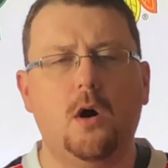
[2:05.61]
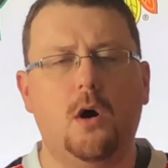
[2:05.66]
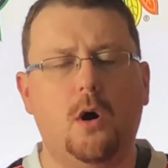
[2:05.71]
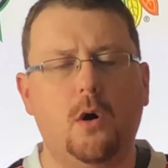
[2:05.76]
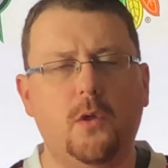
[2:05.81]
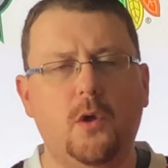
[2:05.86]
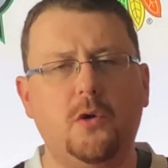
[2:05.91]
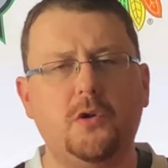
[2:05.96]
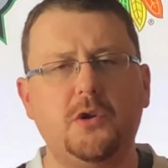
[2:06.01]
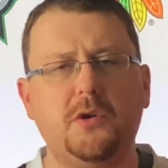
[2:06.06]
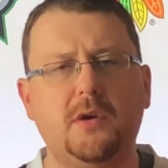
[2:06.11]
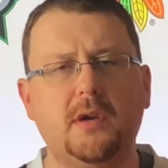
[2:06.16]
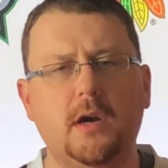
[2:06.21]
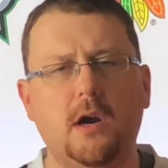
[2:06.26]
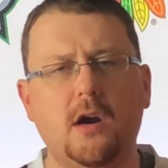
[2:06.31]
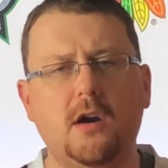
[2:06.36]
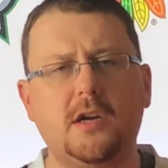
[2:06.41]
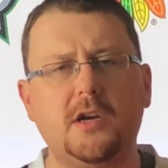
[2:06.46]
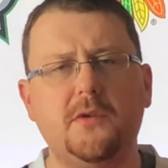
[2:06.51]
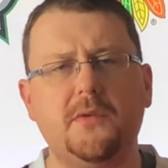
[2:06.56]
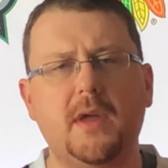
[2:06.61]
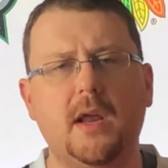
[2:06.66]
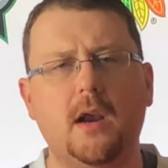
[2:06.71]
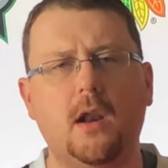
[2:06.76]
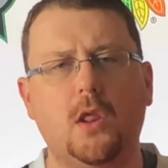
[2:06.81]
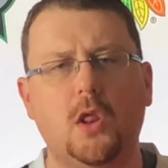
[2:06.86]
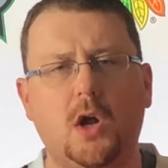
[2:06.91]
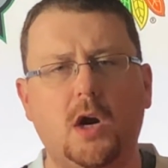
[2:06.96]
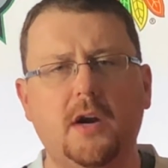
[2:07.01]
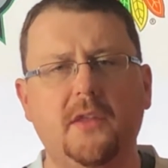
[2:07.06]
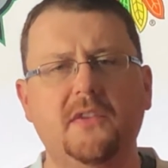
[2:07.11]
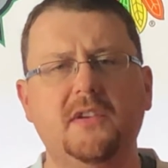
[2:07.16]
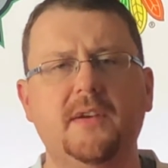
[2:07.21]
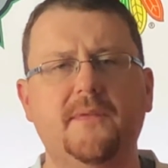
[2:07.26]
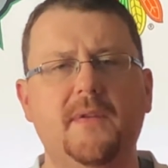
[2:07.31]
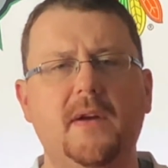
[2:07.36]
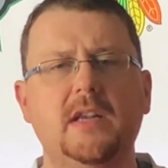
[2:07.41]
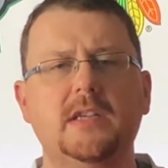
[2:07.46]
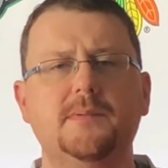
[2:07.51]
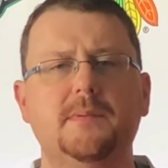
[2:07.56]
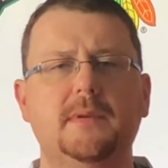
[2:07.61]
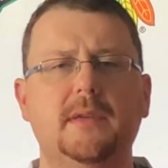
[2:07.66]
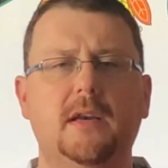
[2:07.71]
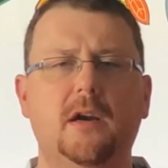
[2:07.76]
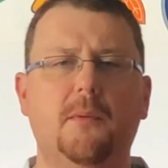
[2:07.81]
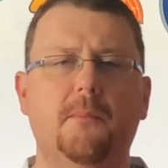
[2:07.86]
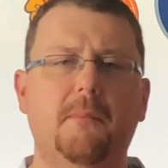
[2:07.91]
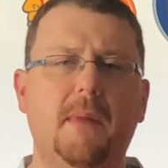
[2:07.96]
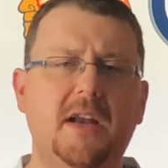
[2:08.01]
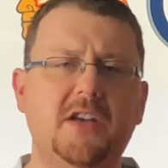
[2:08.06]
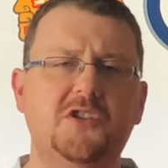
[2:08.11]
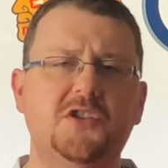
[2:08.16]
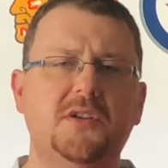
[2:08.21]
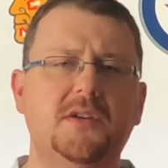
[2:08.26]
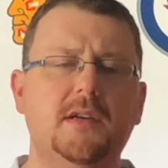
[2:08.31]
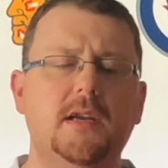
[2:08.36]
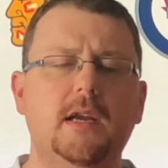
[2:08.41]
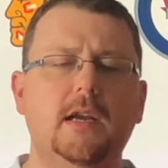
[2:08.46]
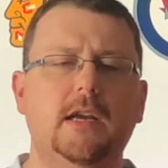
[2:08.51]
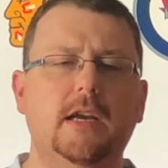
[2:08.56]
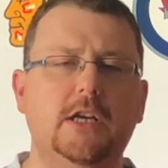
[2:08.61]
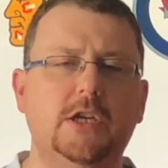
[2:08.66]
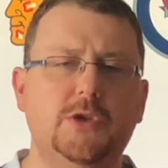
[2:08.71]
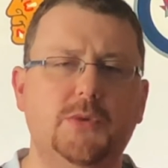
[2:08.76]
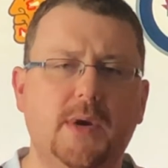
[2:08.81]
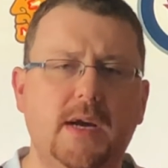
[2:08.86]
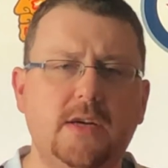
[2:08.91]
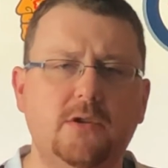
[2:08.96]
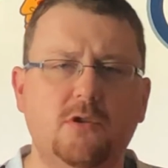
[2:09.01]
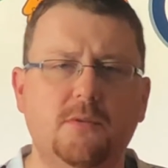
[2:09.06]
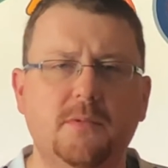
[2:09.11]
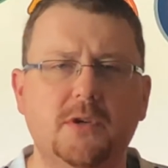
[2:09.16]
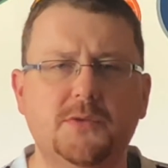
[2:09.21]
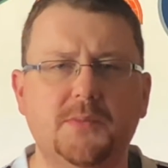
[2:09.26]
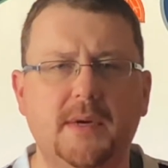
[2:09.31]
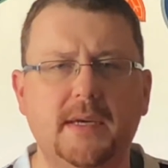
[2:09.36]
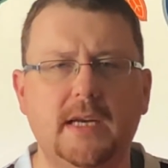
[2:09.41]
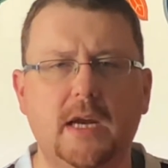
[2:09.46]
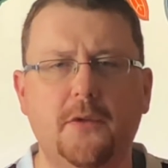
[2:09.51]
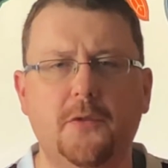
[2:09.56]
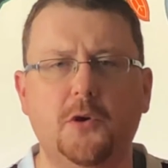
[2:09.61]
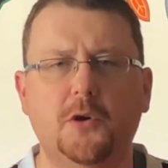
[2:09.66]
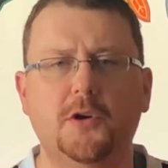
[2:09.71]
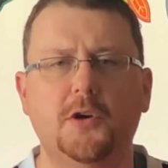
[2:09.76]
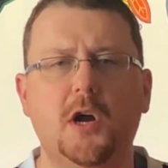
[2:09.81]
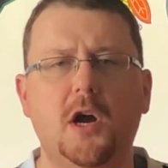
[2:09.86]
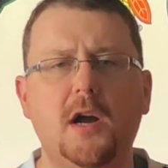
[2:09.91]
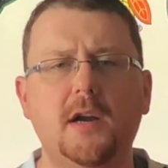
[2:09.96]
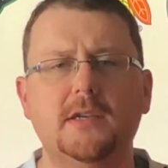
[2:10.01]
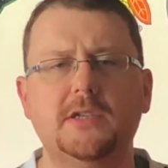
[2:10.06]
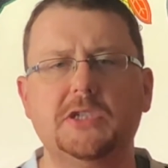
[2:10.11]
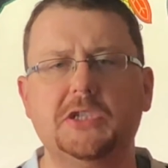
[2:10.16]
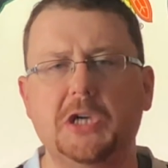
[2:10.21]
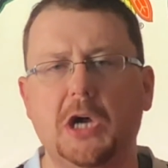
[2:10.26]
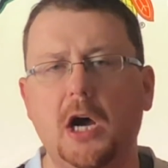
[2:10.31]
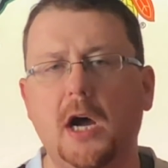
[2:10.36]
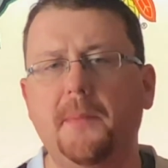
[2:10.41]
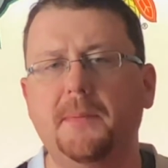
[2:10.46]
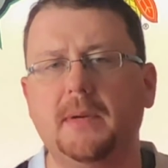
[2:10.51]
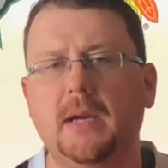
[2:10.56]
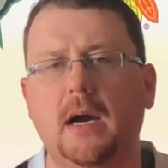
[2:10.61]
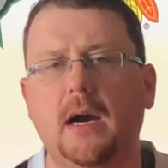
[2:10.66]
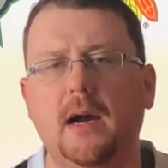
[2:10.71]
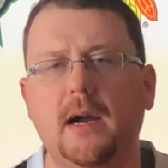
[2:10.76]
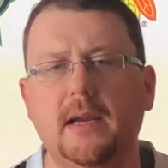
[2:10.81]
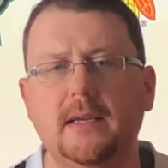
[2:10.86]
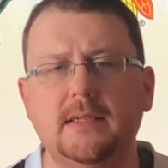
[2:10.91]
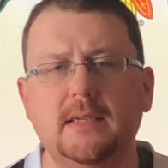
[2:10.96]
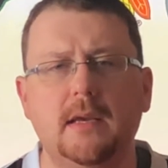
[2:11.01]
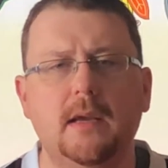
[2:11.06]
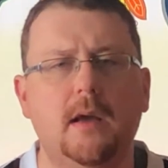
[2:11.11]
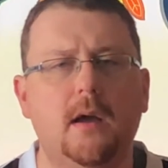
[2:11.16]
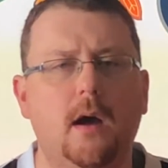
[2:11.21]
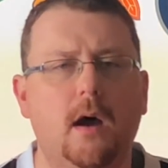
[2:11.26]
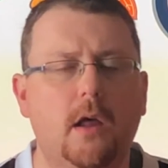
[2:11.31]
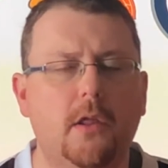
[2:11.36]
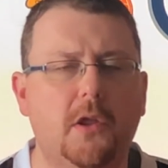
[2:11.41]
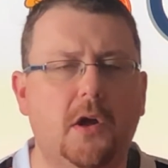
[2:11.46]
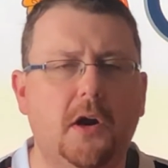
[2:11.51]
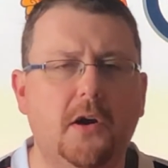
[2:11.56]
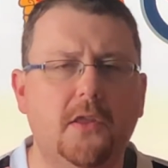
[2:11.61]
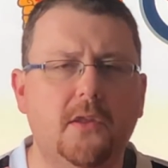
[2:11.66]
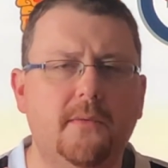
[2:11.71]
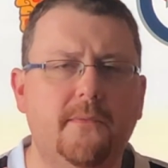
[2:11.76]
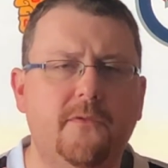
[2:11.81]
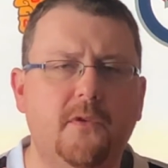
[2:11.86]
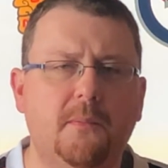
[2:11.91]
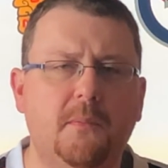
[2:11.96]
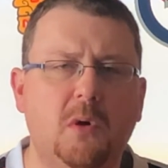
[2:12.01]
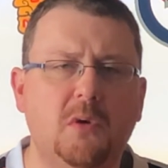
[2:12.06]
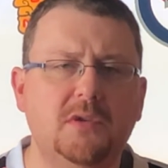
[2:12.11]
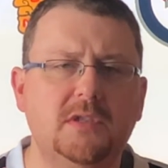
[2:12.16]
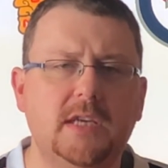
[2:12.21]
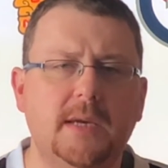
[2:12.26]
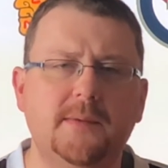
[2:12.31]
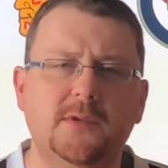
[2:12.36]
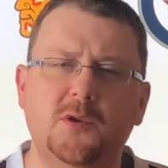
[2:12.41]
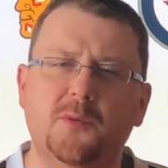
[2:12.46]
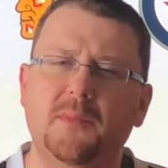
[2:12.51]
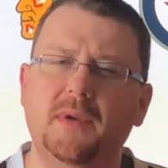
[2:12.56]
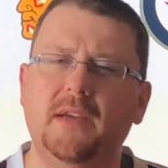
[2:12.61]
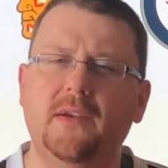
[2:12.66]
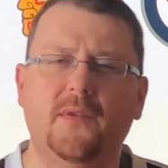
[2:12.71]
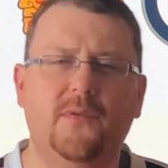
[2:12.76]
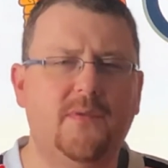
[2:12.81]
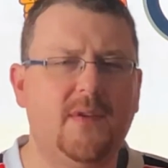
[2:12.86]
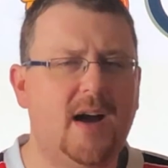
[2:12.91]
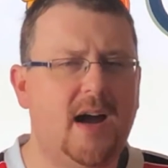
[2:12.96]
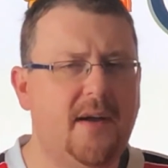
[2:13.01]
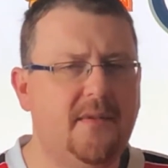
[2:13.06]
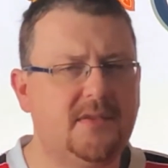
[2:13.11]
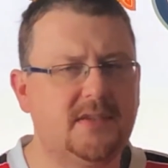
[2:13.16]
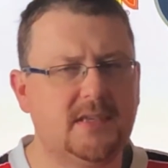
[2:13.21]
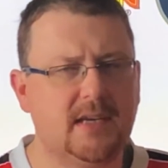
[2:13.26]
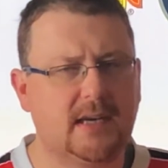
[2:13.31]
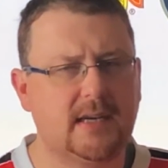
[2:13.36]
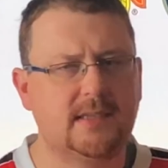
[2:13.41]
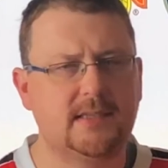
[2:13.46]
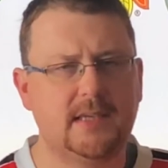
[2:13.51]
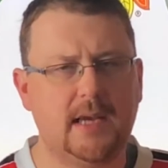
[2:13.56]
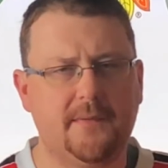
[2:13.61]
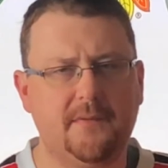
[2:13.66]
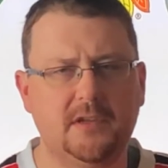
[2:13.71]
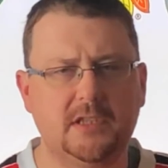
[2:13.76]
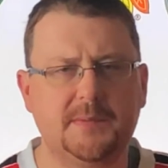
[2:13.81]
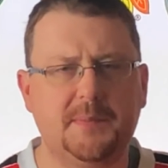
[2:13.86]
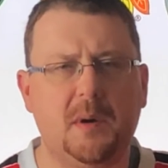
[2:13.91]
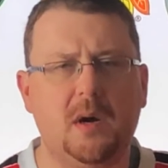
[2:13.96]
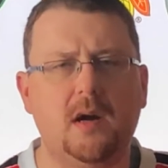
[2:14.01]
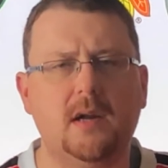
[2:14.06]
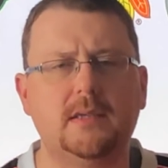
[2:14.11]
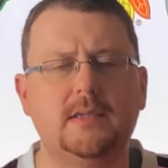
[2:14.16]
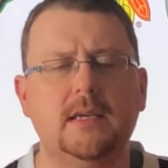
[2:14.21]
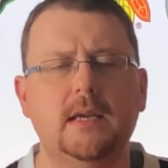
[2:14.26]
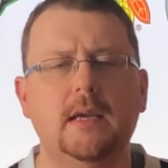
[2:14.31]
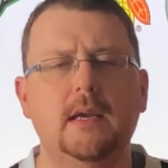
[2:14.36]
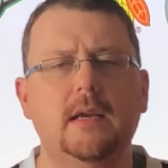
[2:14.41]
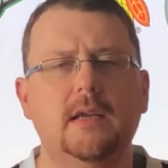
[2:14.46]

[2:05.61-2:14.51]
Although you could argue that a lot of the defensemen that are mentioned in trade rumors right now, they're not top guys. A lot of them for most teams would be five, six, seven spots.